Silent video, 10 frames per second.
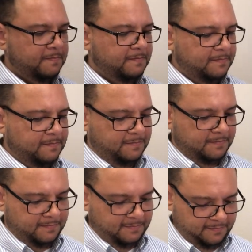
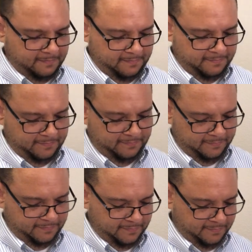
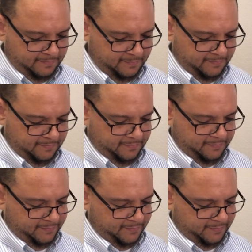(not speaking)